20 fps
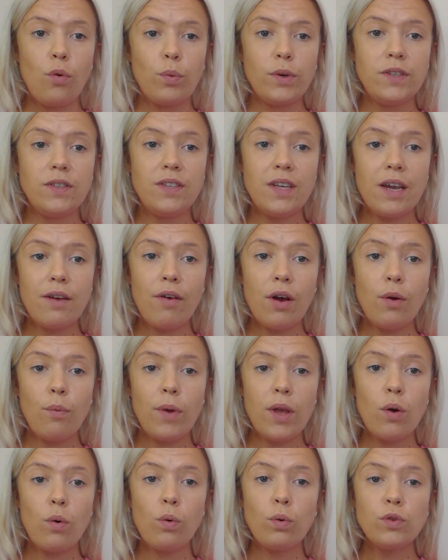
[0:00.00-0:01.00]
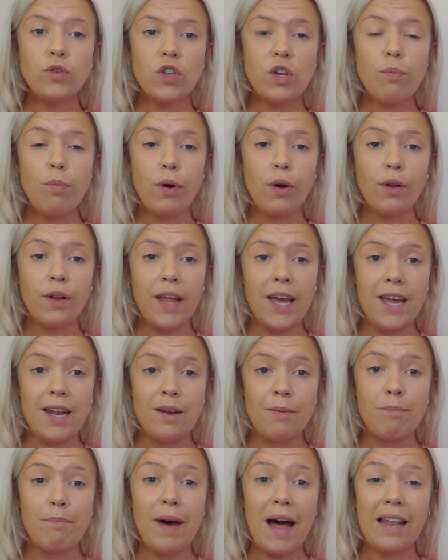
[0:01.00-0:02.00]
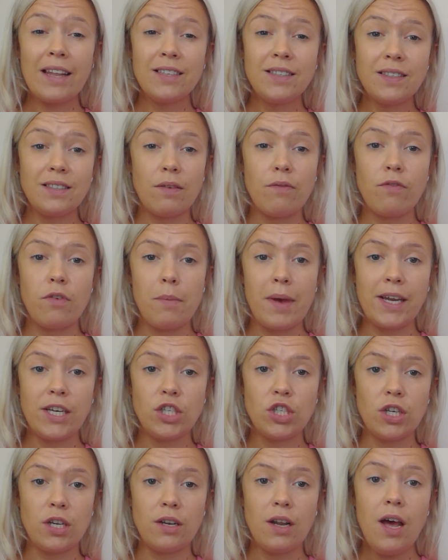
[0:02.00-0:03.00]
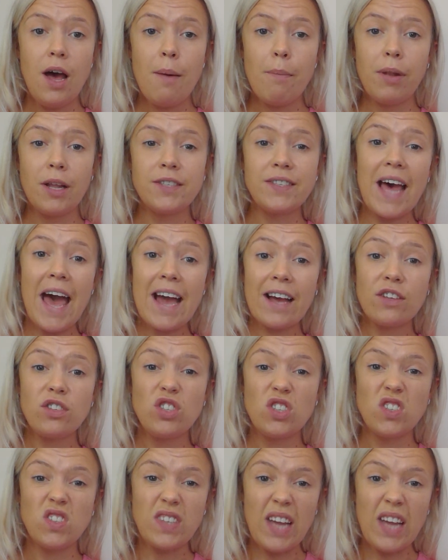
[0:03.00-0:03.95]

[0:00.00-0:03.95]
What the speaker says: With Xero, we also pull in balance information, plus extra